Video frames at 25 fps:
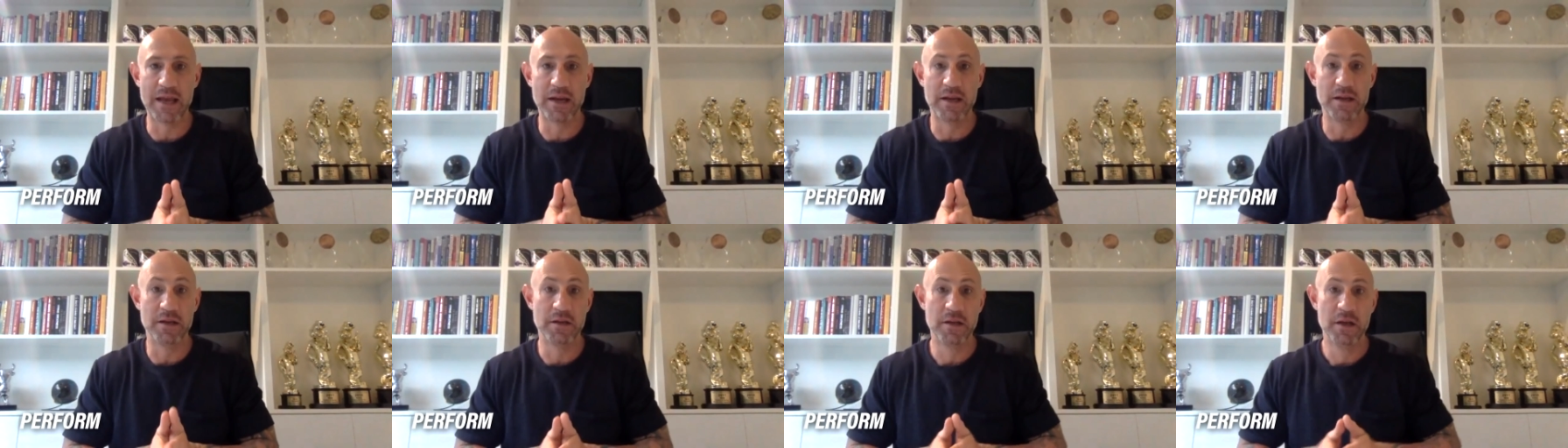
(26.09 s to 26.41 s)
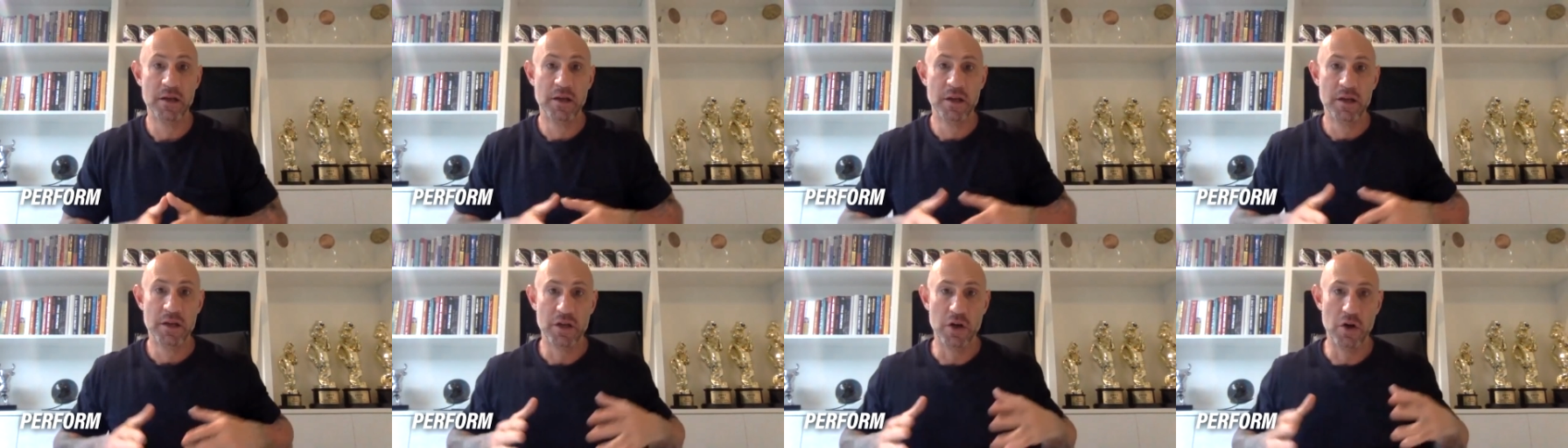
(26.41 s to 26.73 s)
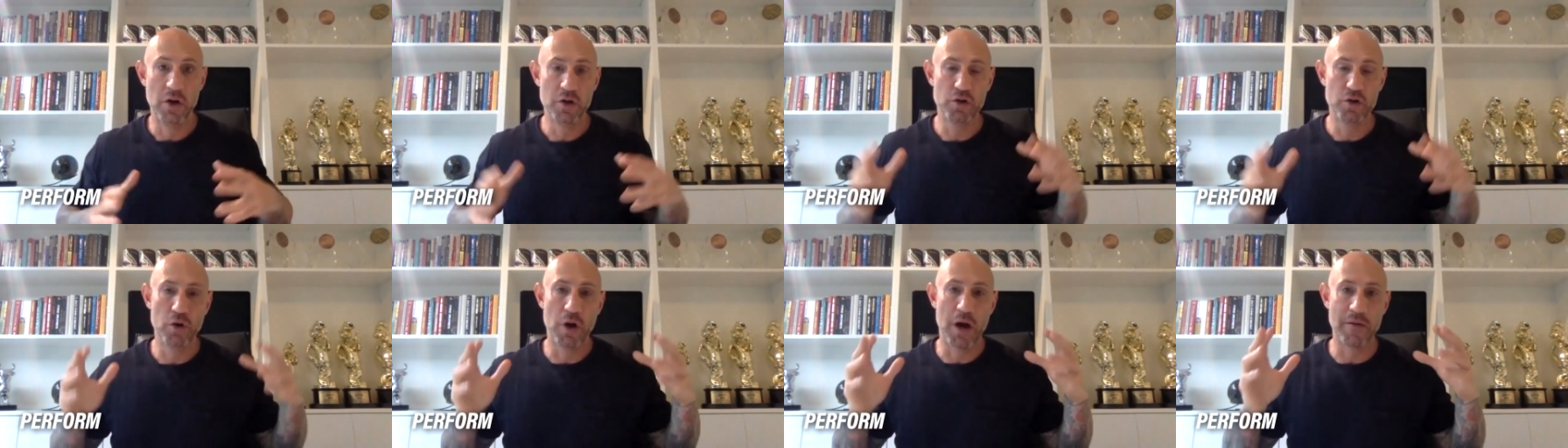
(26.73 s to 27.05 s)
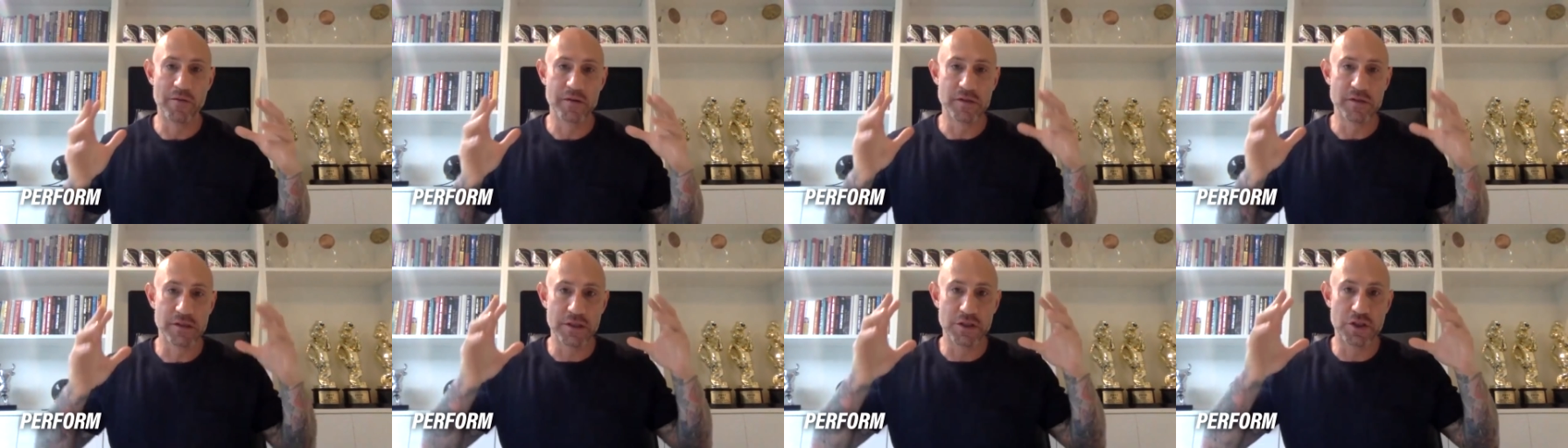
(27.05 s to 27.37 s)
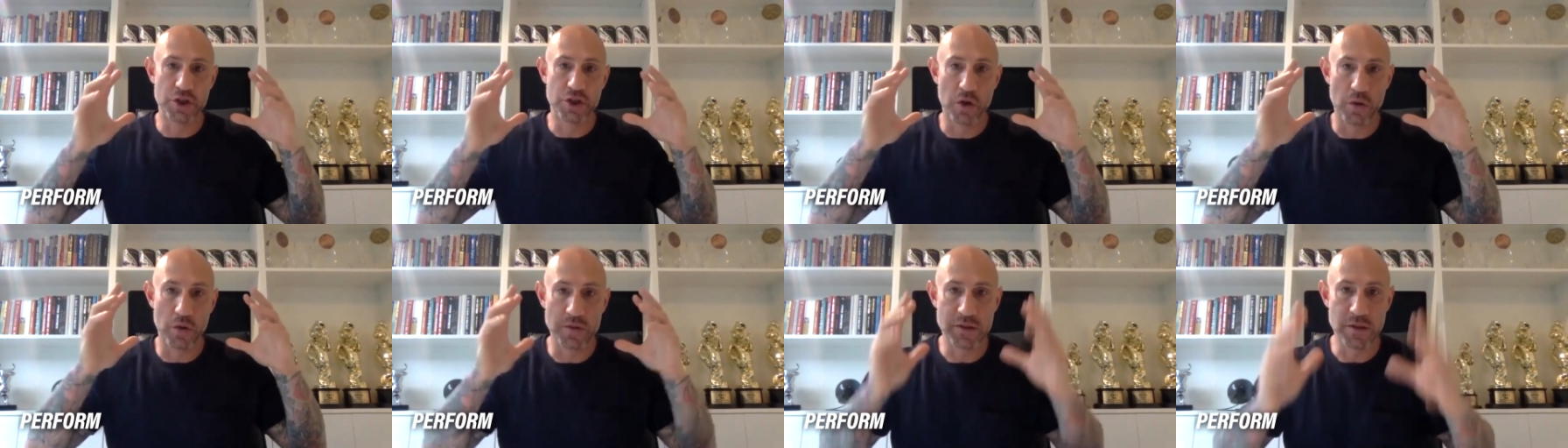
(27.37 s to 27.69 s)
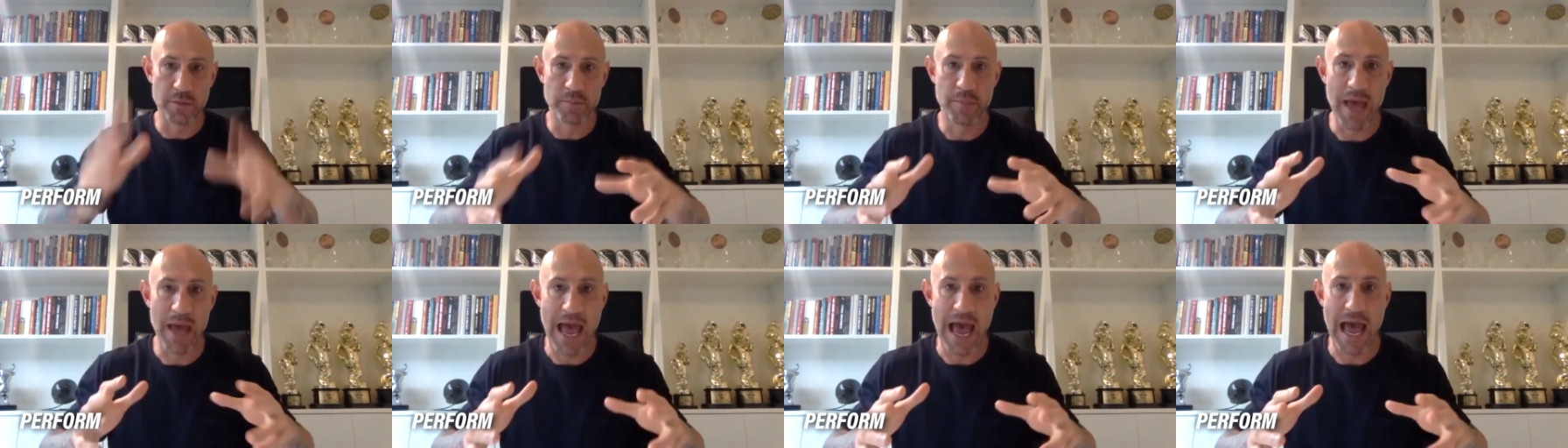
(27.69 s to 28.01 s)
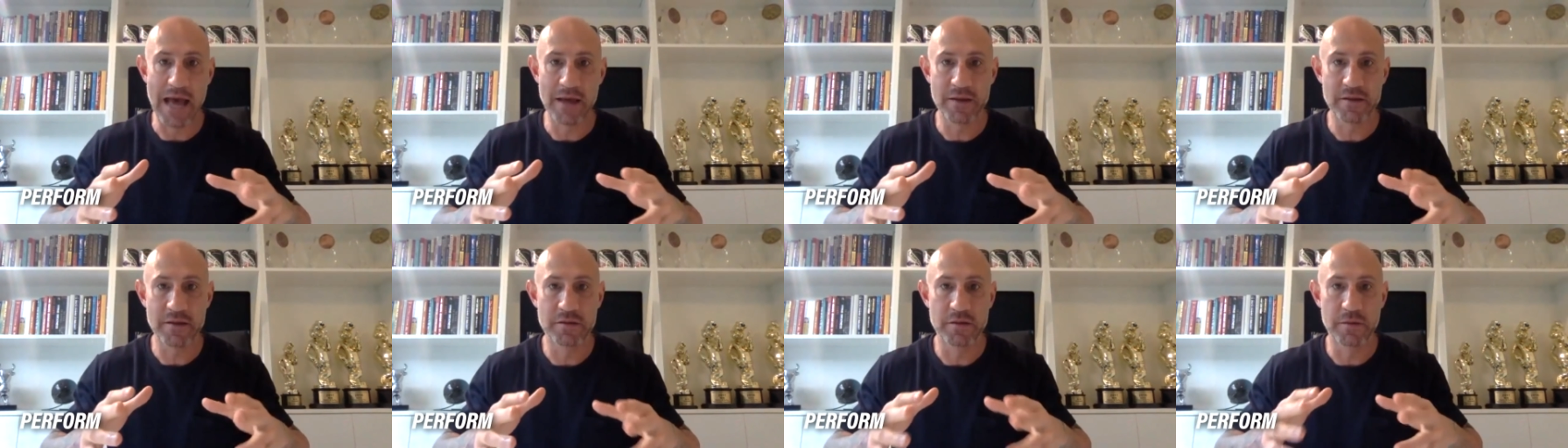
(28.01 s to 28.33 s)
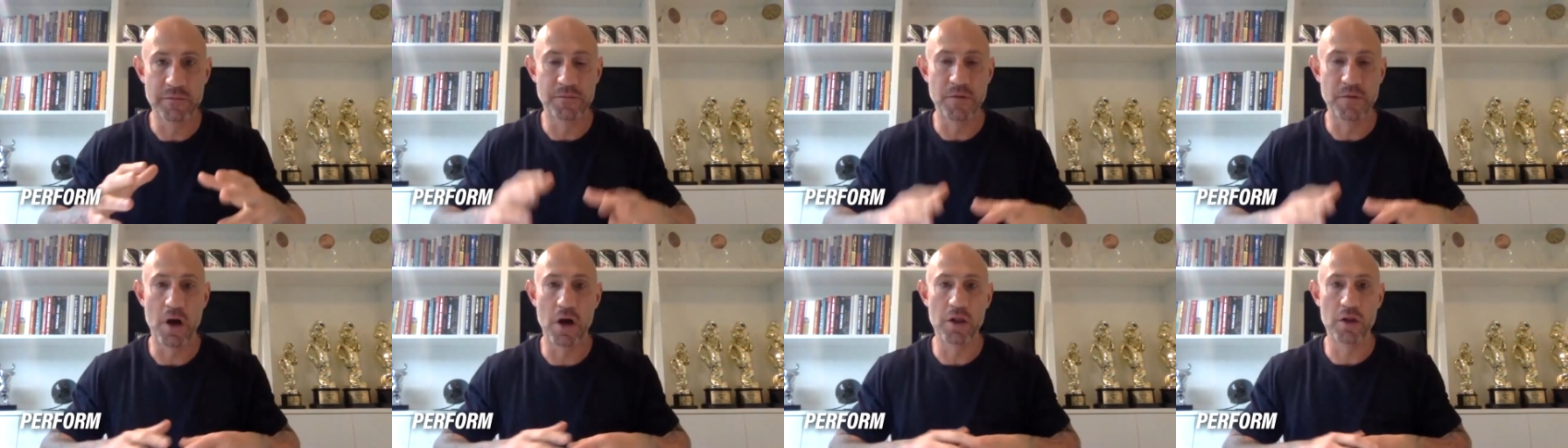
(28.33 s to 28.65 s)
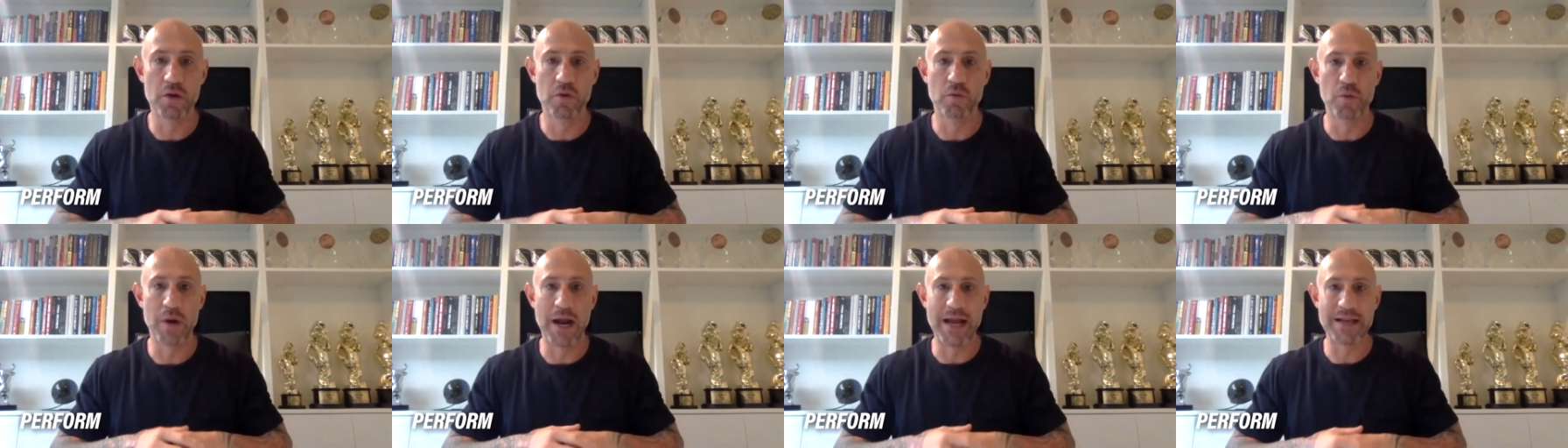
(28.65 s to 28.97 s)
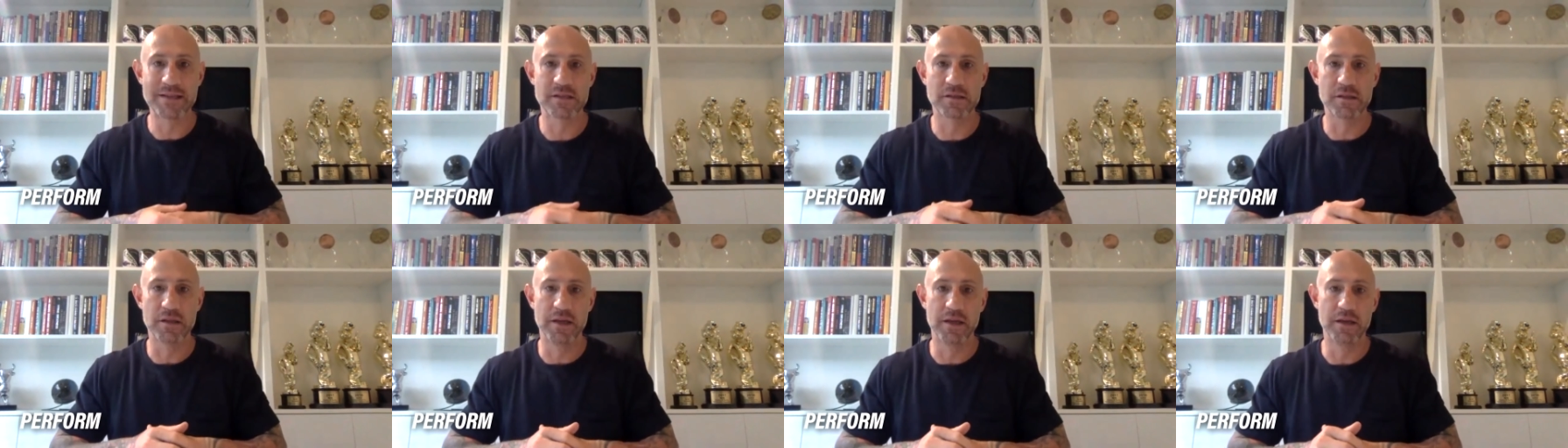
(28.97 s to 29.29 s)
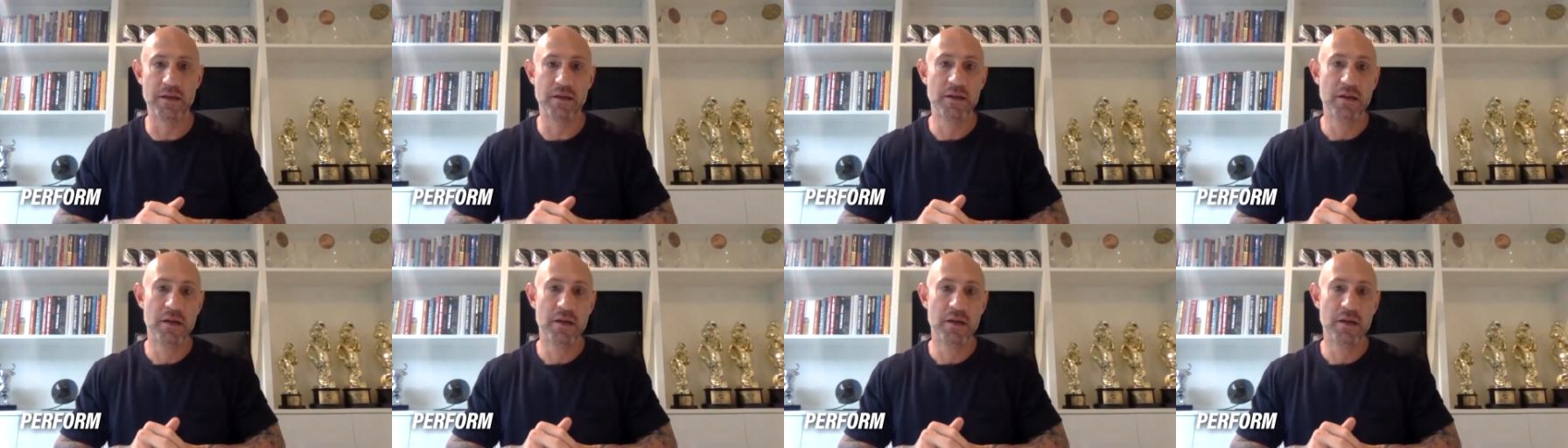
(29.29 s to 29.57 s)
And, you obviously chose the path to follow wrestling.